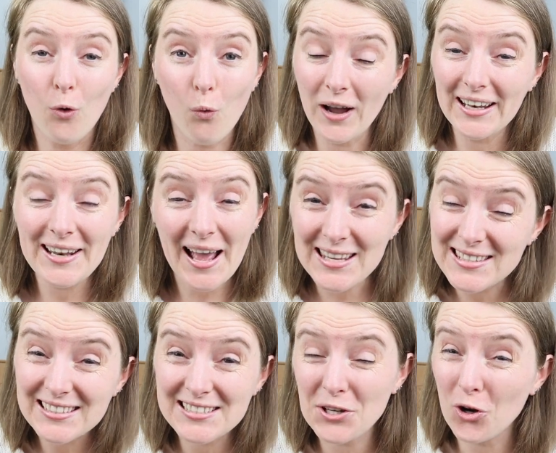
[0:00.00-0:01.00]
while it
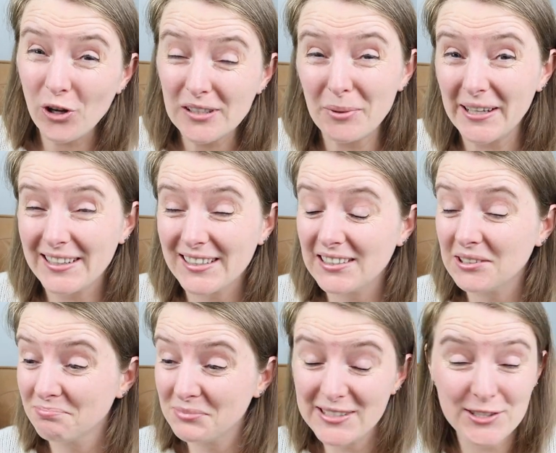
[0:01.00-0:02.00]
hasn't all been
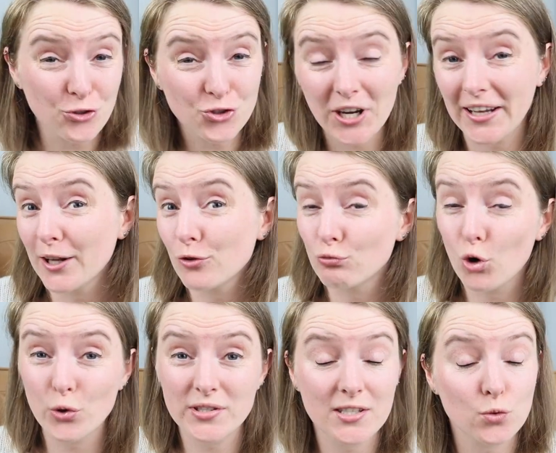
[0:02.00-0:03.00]
sunshine and
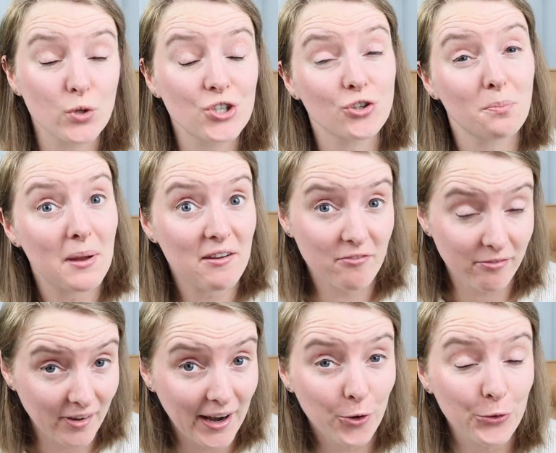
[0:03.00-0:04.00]
roses, we should be
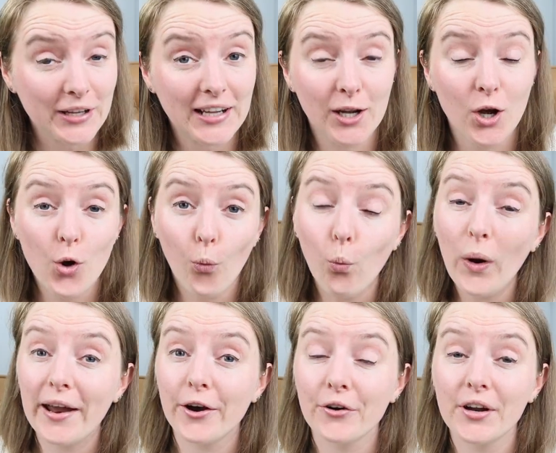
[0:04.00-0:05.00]
very
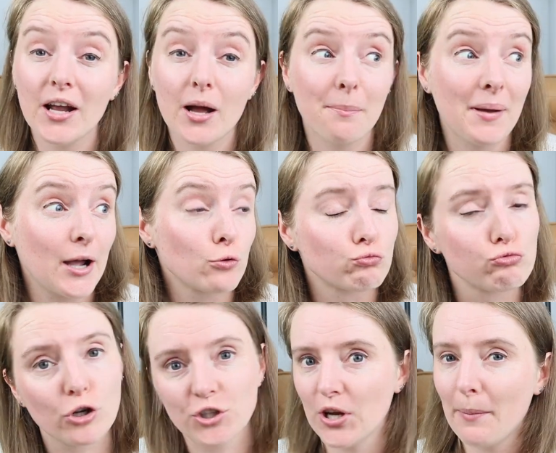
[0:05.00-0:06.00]
wary about
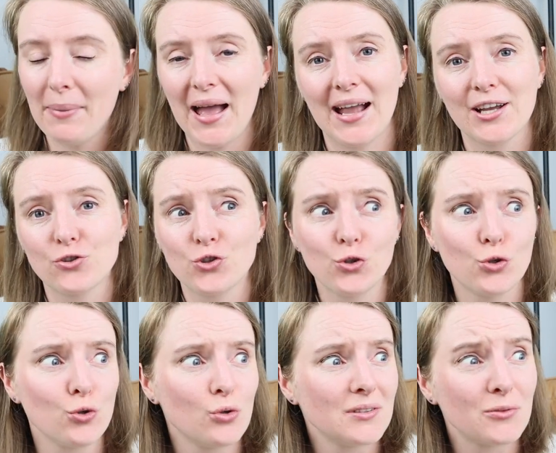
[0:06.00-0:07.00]
rushing back
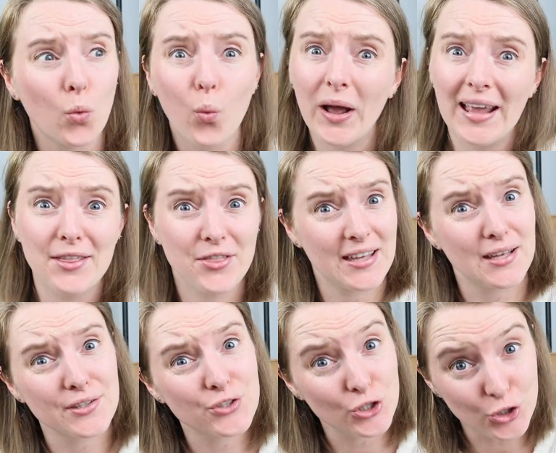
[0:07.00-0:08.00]
to the way
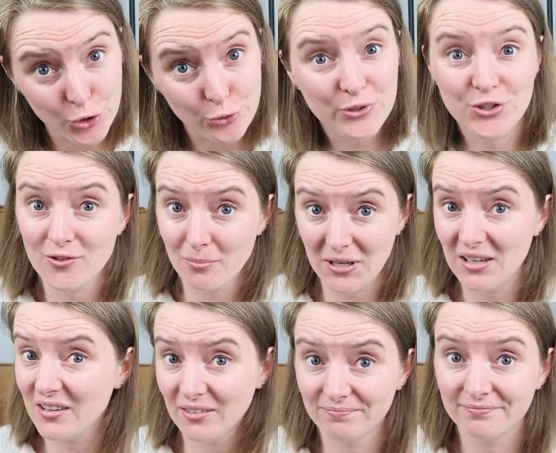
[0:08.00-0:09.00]
things used to
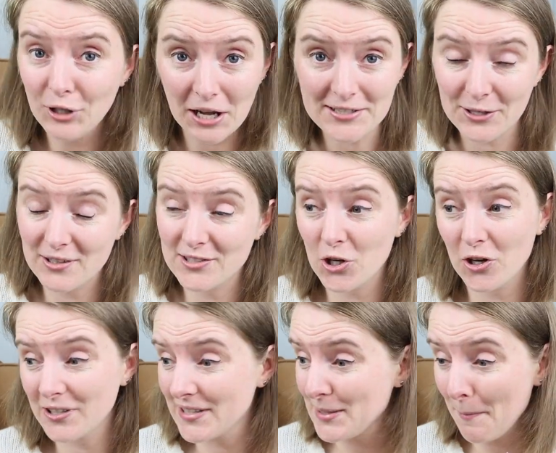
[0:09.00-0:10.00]
be. Lockdown has
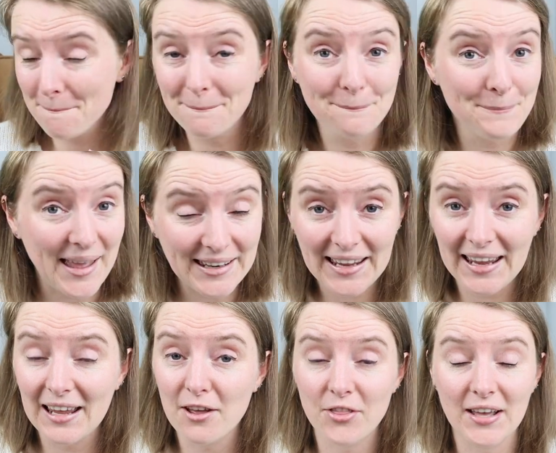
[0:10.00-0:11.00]
taught us
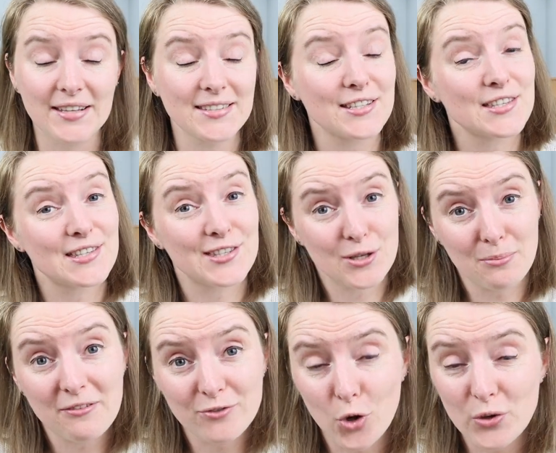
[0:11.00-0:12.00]
many things, and some
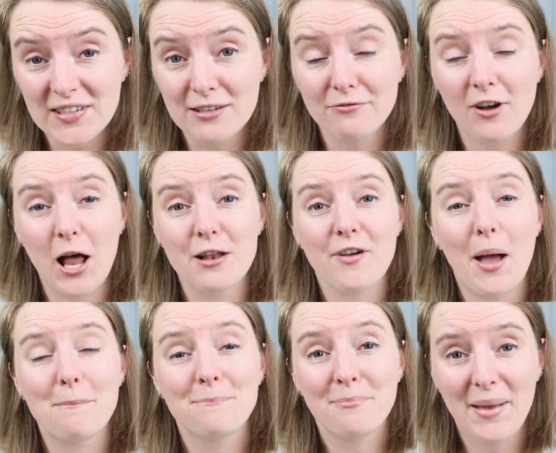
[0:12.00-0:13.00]
of those involve
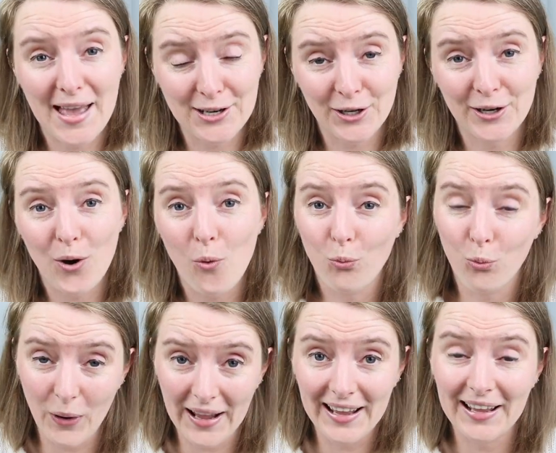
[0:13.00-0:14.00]
a better
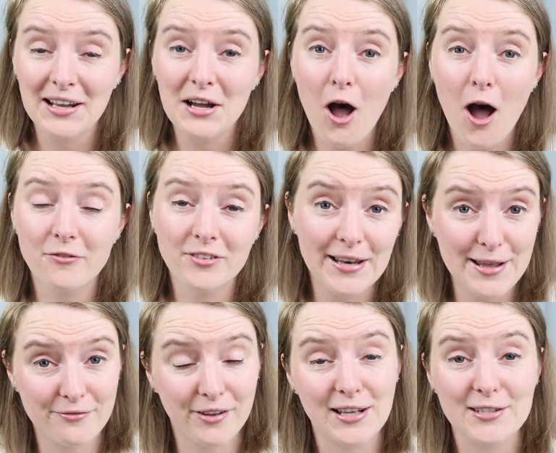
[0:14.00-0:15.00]
way of
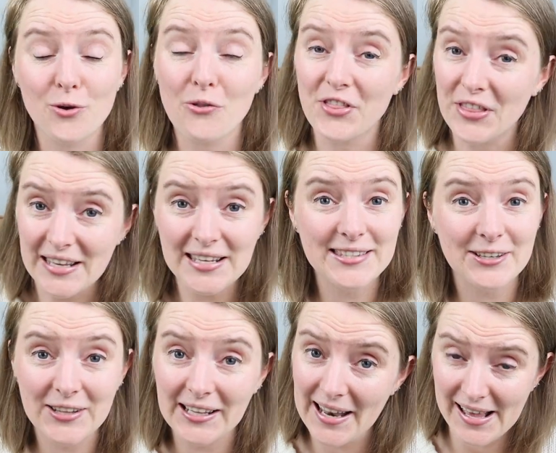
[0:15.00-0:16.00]
living. So these
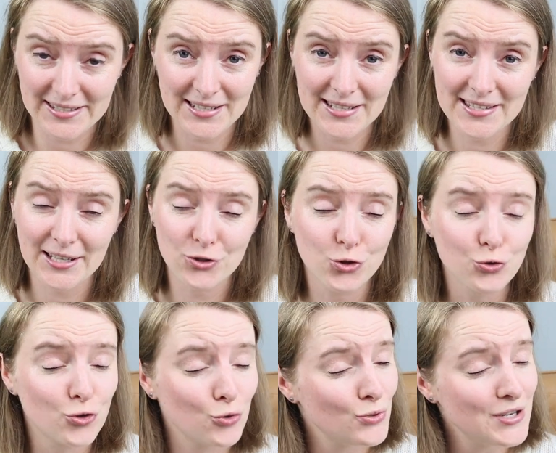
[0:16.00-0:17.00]
are the lessons that you
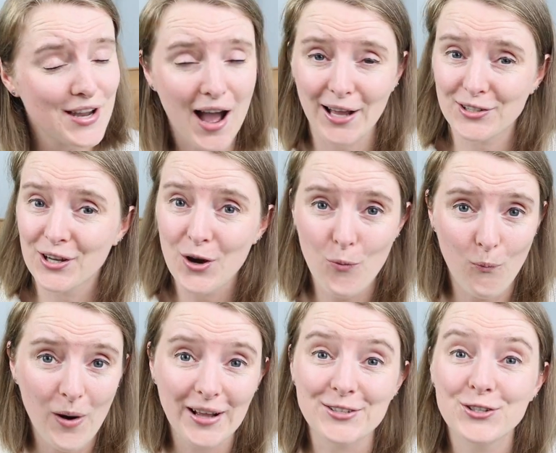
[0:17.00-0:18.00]
do not
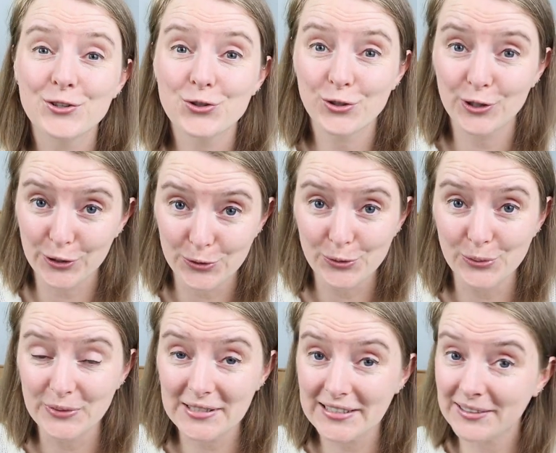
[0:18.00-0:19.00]
want to
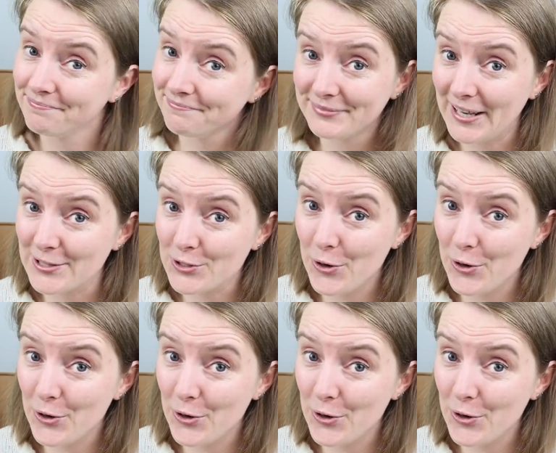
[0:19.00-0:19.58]
lose. Let's